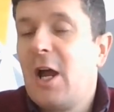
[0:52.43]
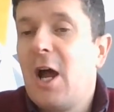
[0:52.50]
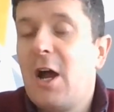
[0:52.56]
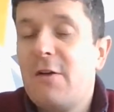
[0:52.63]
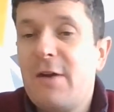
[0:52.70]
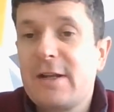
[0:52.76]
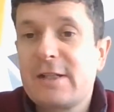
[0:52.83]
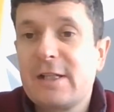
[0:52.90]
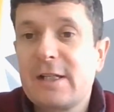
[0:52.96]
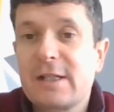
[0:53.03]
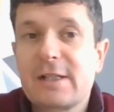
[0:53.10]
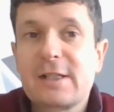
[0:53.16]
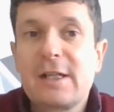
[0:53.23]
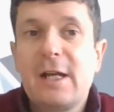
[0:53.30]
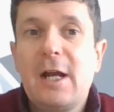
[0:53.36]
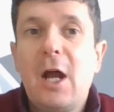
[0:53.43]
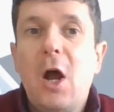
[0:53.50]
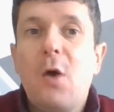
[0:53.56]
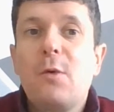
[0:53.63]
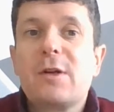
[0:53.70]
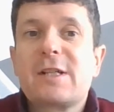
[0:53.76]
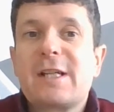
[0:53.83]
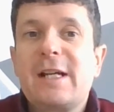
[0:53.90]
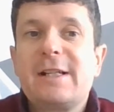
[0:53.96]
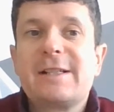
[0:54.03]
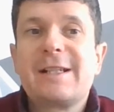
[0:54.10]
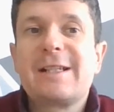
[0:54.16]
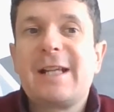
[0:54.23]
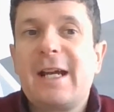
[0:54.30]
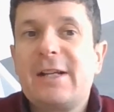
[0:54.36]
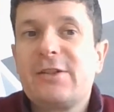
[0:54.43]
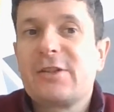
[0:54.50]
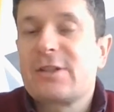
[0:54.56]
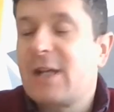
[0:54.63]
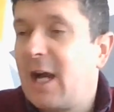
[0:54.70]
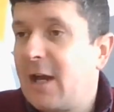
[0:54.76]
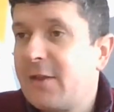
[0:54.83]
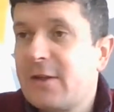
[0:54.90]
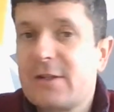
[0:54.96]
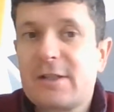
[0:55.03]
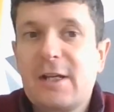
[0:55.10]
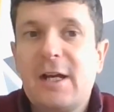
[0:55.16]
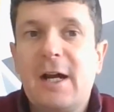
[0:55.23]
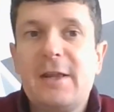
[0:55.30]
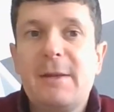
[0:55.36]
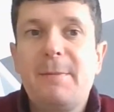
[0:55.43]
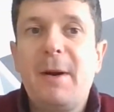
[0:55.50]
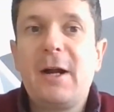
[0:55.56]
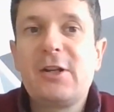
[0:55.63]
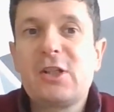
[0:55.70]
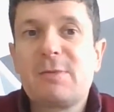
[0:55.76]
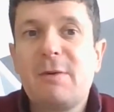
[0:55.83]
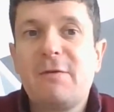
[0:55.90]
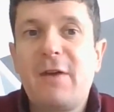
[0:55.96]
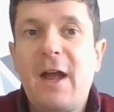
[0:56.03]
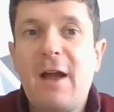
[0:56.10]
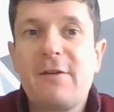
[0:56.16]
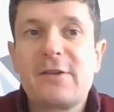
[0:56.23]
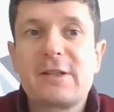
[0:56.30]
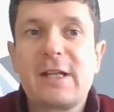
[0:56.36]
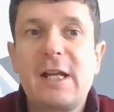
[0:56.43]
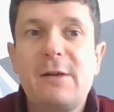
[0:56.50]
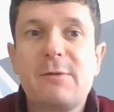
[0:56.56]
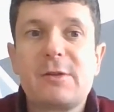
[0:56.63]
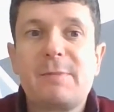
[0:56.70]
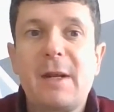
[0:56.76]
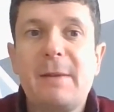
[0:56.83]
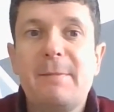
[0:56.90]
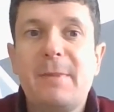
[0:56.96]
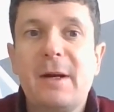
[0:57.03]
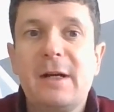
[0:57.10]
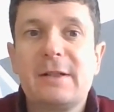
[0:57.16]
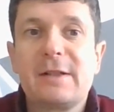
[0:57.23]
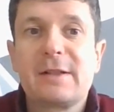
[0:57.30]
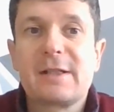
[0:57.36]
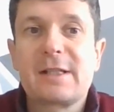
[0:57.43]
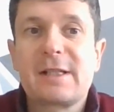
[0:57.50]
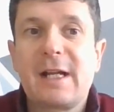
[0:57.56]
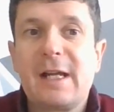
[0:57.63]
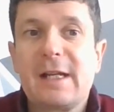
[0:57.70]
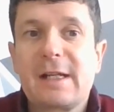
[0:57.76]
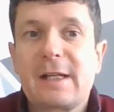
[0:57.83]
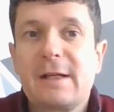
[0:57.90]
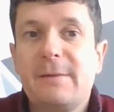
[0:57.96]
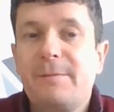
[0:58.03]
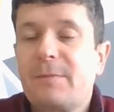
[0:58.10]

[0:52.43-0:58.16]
Heretics were seen as a danger to others, and the punishment for heresy was being burned at the stake.